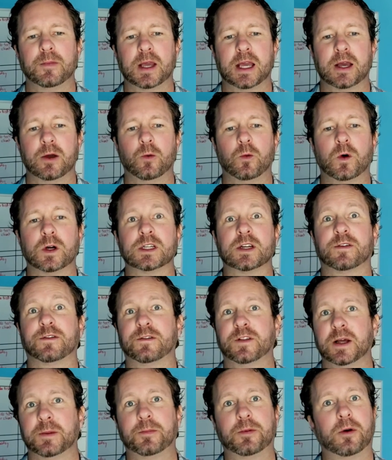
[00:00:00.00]
it was a
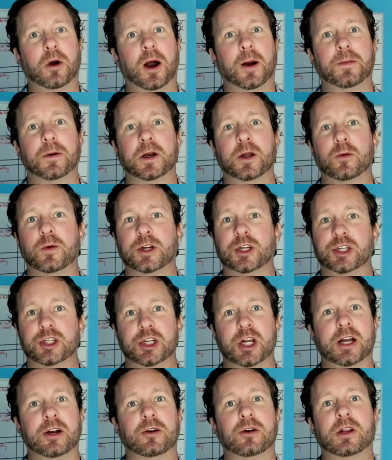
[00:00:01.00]
flip property, which
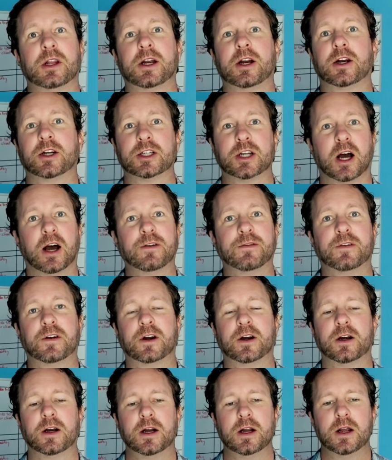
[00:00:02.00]
generally are
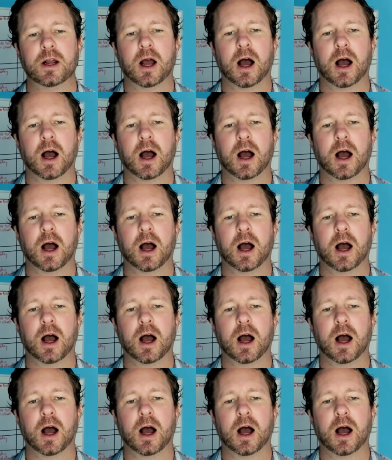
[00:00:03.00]
tougher,